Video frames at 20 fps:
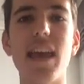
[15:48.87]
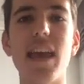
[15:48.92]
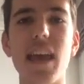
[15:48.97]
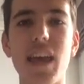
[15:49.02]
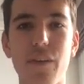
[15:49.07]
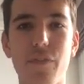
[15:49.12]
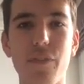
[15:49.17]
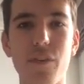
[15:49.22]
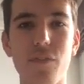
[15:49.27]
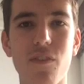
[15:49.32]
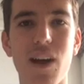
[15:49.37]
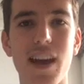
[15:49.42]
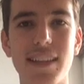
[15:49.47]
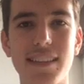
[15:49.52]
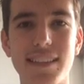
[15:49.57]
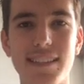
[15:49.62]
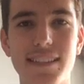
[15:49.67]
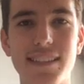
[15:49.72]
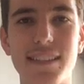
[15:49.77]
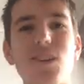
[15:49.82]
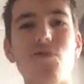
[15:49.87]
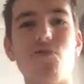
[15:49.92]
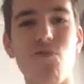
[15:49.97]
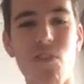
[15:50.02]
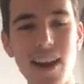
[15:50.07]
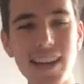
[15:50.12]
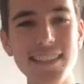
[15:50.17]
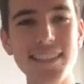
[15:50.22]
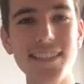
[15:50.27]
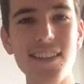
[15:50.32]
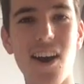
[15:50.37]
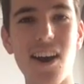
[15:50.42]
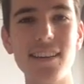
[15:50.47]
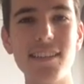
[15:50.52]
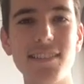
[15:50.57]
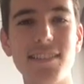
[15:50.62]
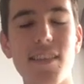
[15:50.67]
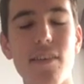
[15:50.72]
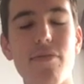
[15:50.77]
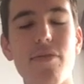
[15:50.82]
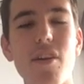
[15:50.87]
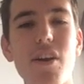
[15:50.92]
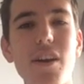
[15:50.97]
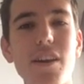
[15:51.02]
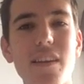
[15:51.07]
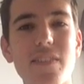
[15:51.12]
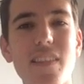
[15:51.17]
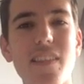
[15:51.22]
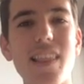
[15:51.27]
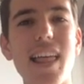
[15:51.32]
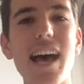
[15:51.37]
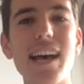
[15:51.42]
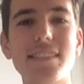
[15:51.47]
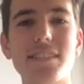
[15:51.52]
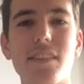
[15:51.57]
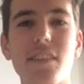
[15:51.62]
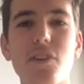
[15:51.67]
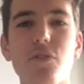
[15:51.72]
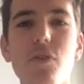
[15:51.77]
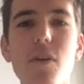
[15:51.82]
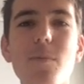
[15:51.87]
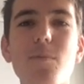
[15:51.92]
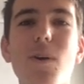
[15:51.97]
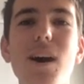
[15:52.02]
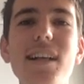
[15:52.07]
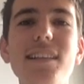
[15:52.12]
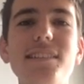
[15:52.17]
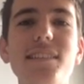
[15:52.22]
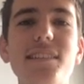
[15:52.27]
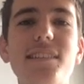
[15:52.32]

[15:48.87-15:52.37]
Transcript: if it runs. Race 9 is the third and the last of the Group 1s.